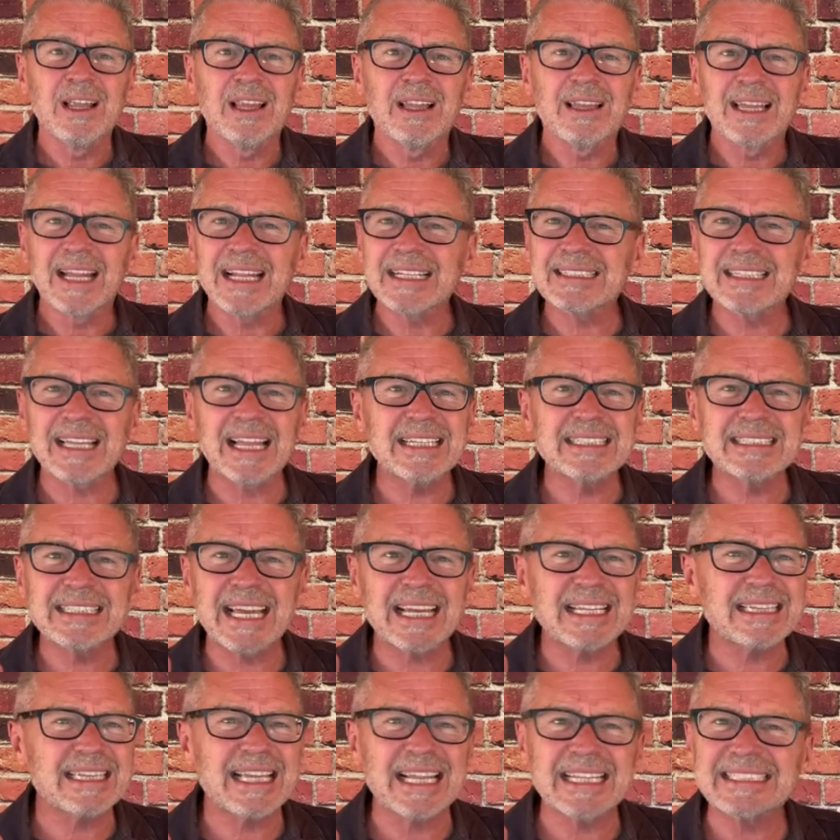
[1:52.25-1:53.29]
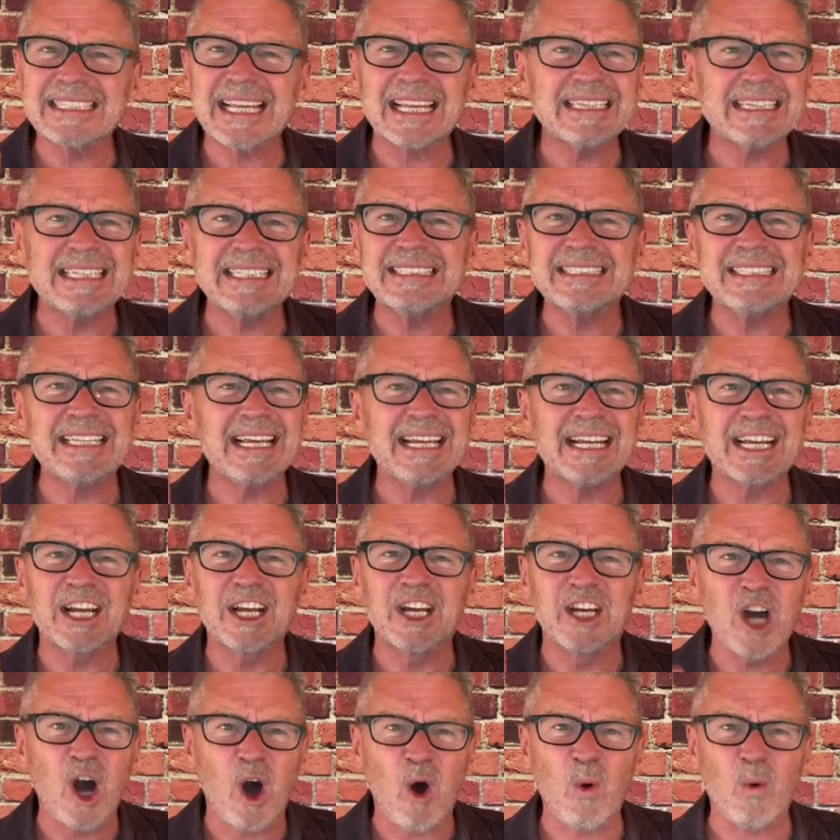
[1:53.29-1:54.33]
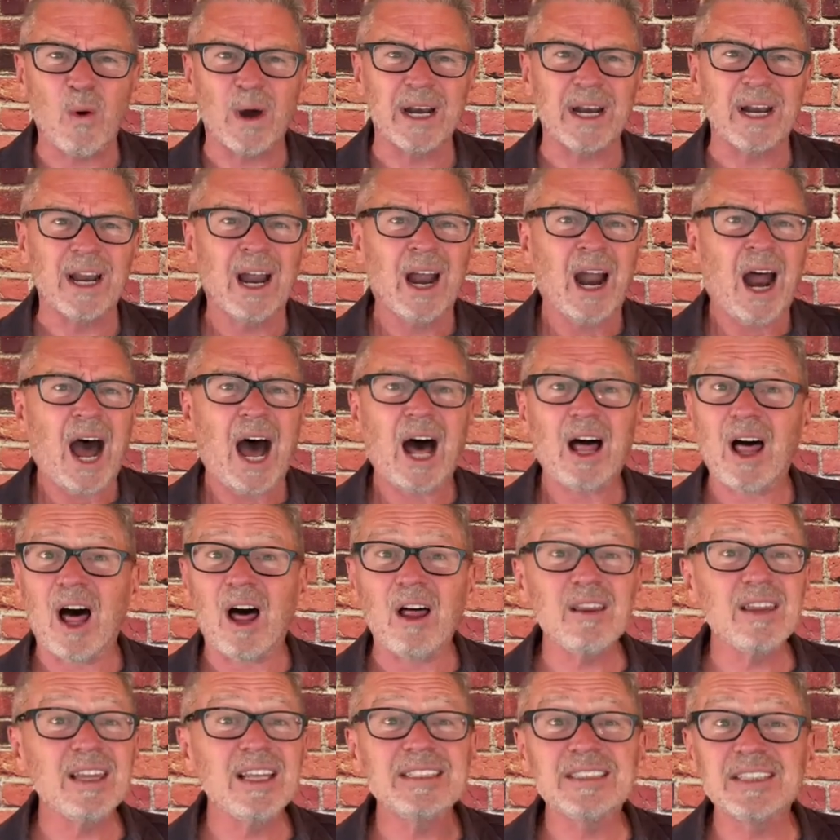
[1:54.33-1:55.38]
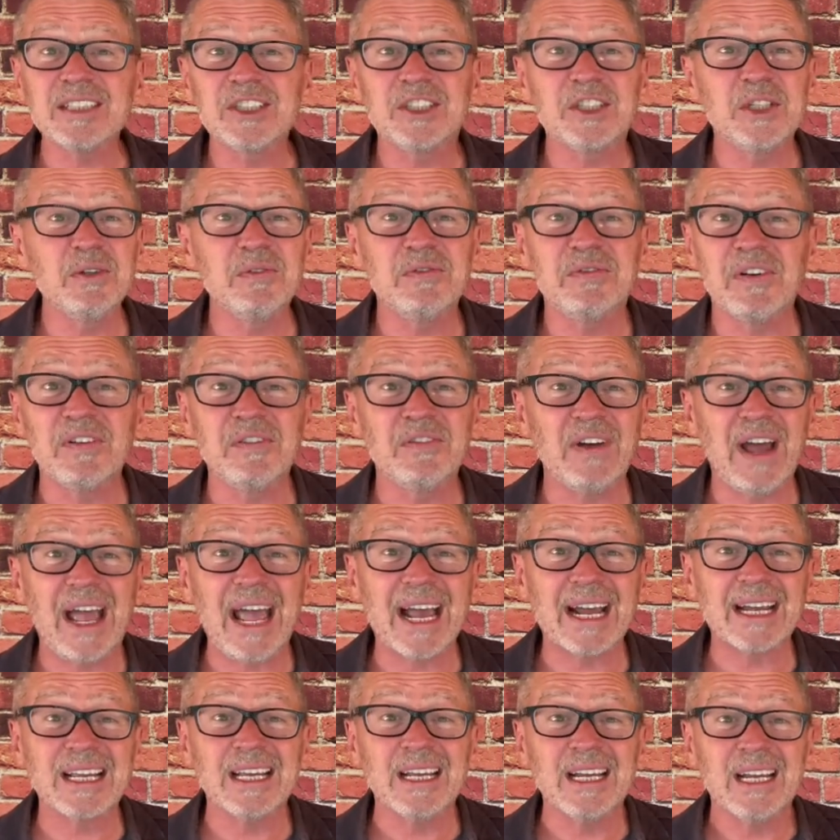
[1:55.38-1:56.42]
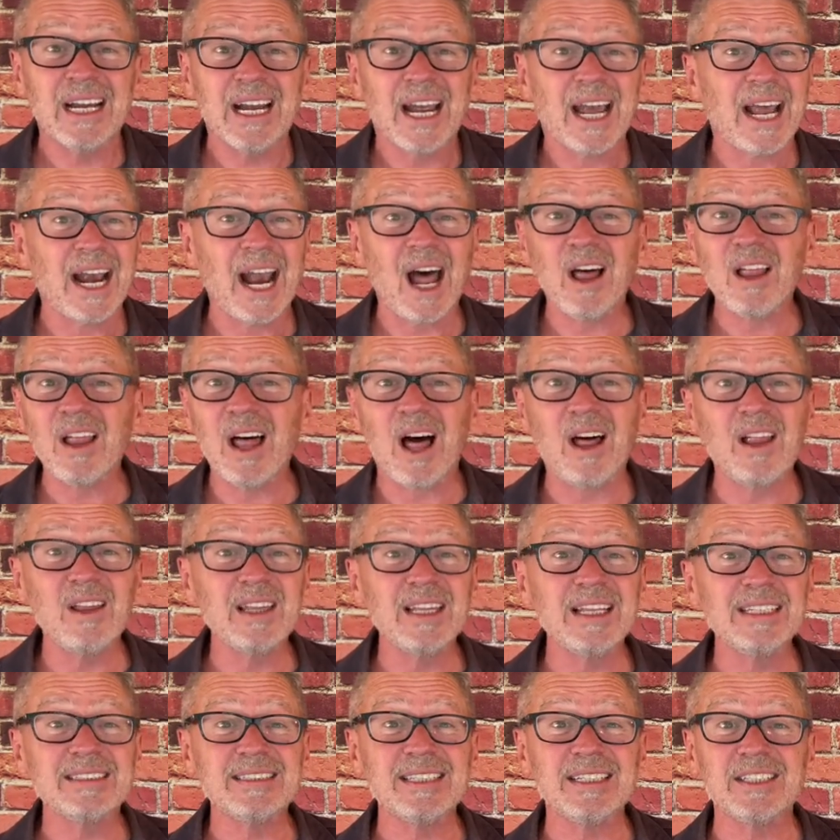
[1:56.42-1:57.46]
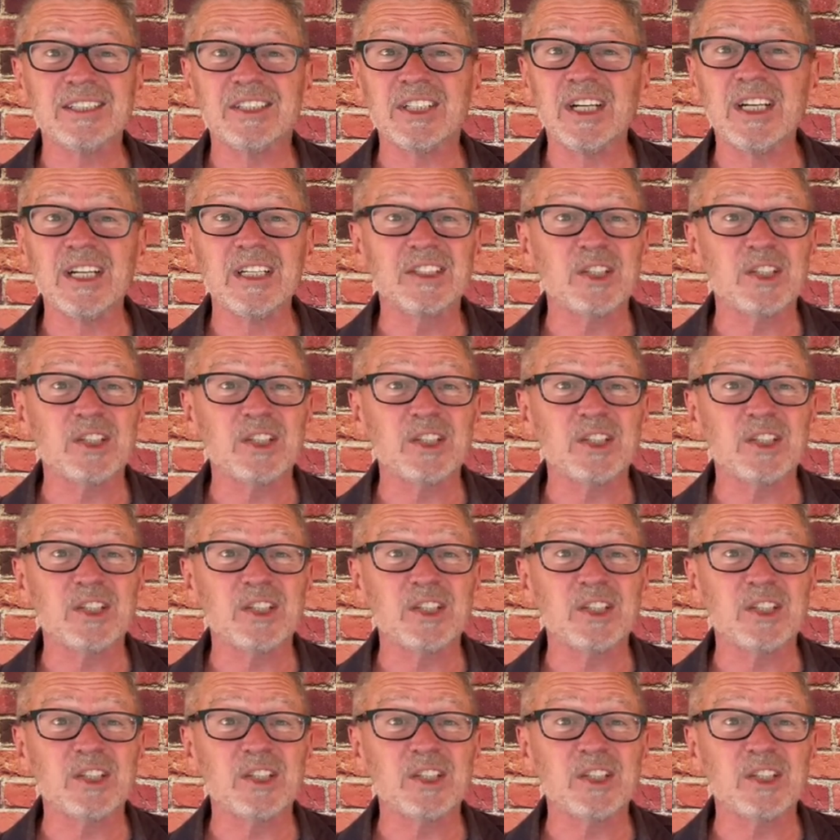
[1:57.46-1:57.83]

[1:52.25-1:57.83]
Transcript: Let's get this thing going. I'll listen to Vivek, and I'll listen to